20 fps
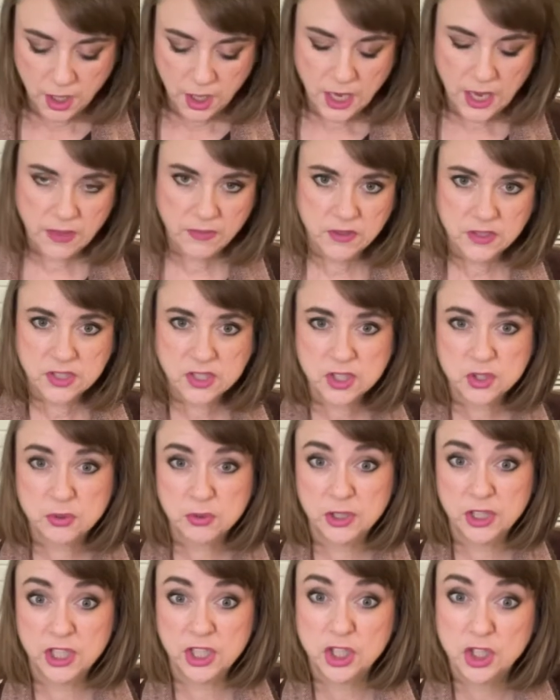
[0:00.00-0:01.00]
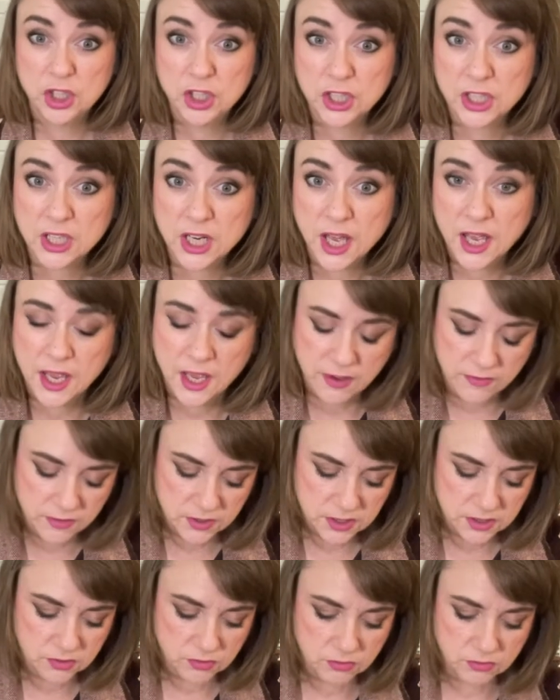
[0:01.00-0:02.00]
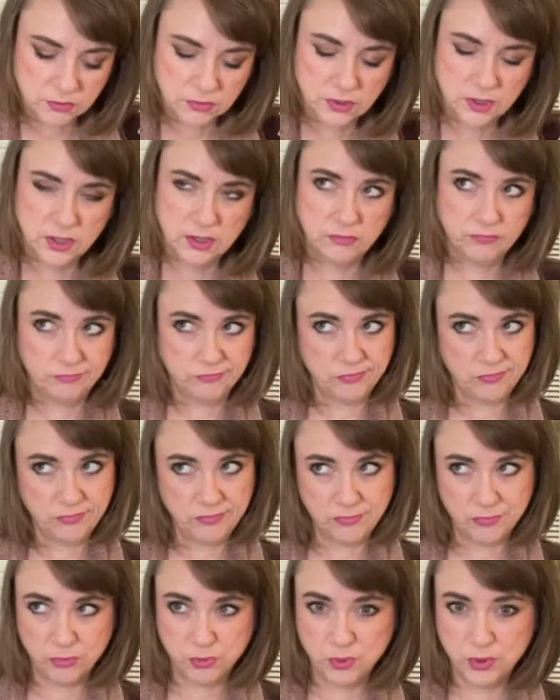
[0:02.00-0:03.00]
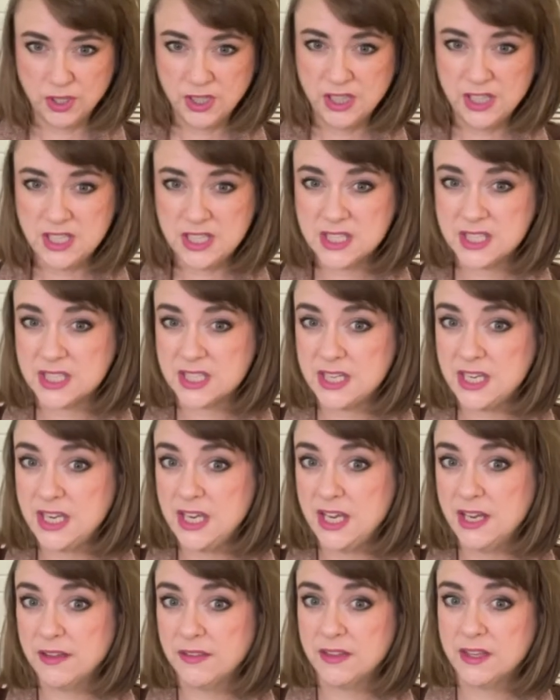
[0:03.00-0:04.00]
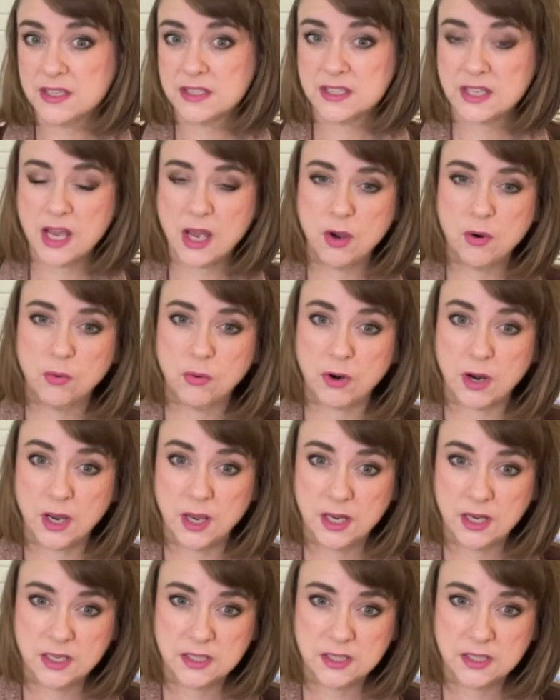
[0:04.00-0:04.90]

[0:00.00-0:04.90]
And this is really good. I haven't really seen this outright.